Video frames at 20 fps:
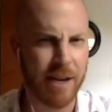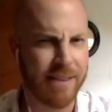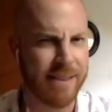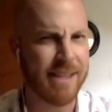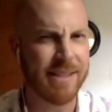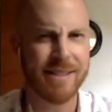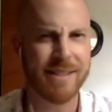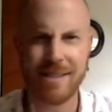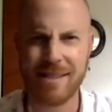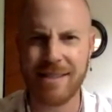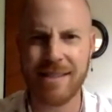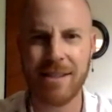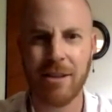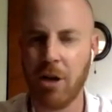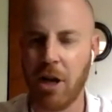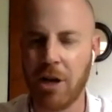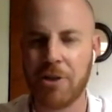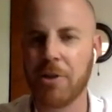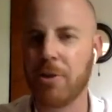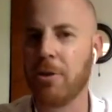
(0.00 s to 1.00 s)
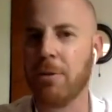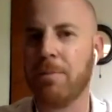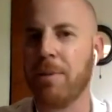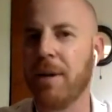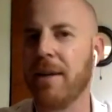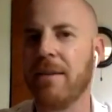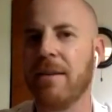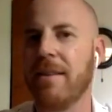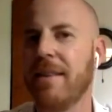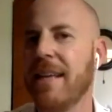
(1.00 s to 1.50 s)
that's logical,
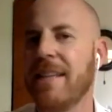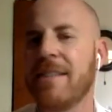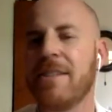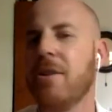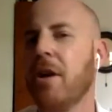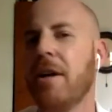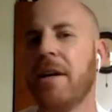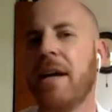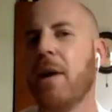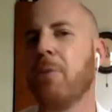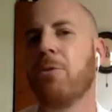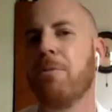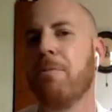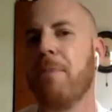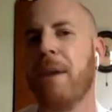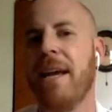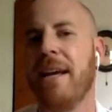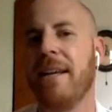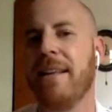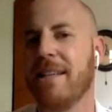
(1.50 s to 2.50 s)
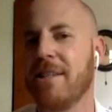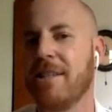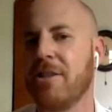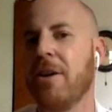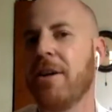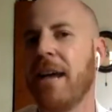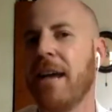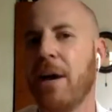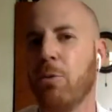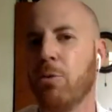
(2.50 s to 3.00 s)
but that's not how we're made. That's
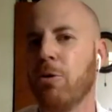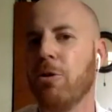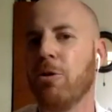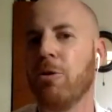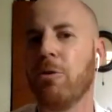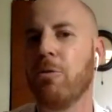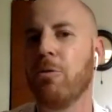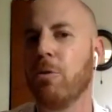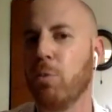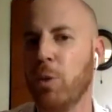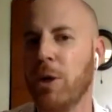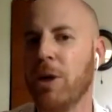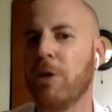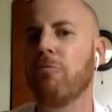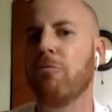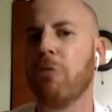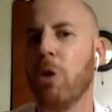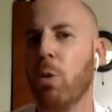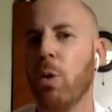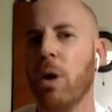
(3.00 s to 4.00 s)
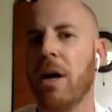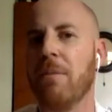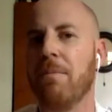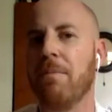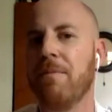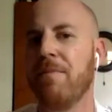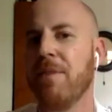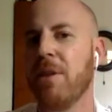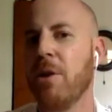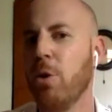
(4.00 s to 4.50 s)
not how we grow up.
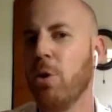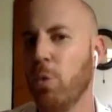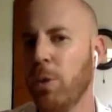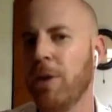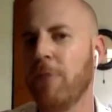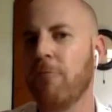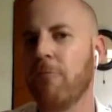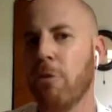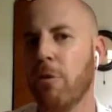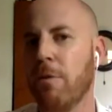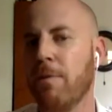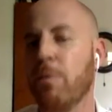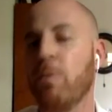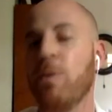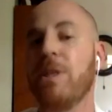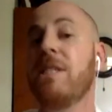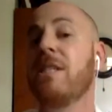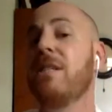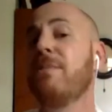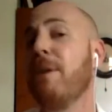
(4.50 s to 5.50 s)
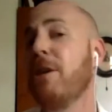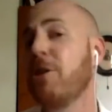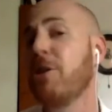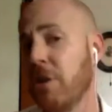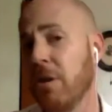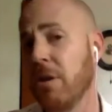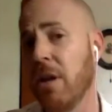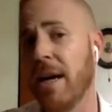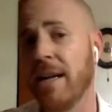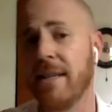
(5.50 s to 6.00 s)
We grow up and we
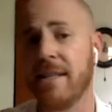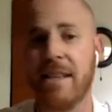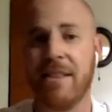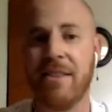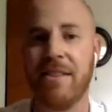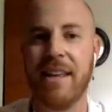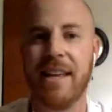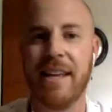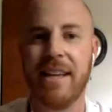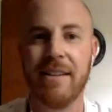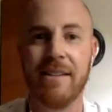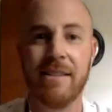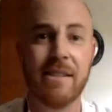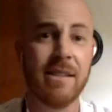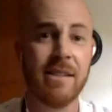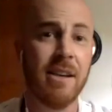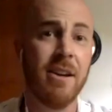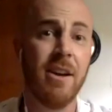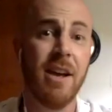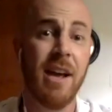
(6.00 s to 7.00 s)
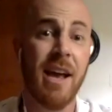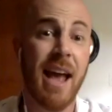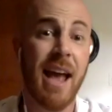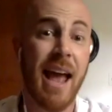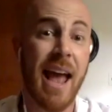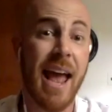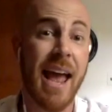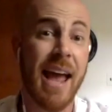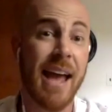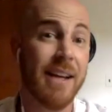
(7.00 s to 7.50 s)
specialize in things,
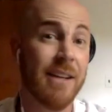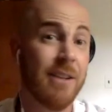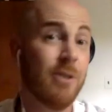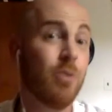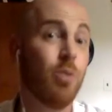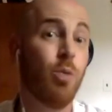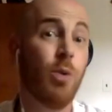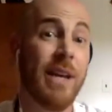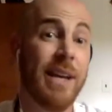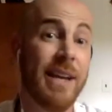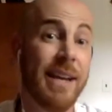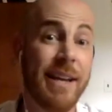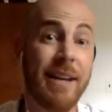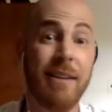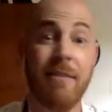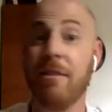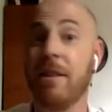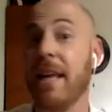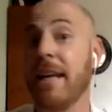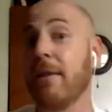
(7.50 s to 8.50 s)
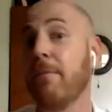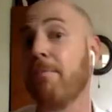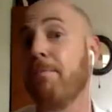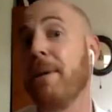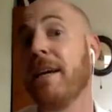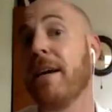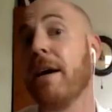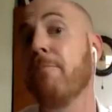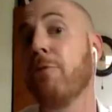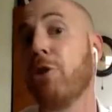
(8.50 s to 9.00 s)
and we like
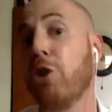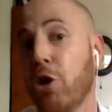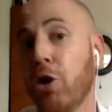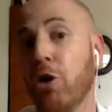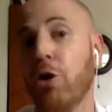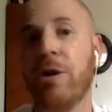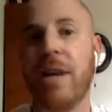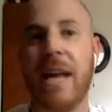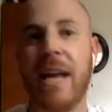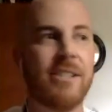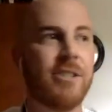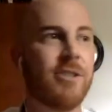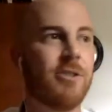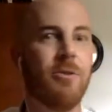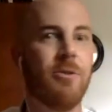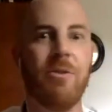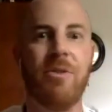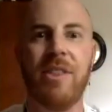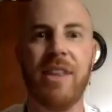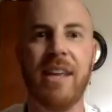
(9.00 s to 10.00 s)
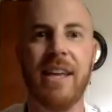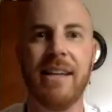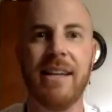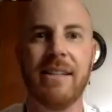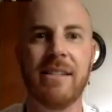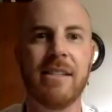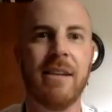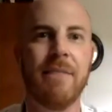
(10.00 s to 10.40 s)
become good at certain things,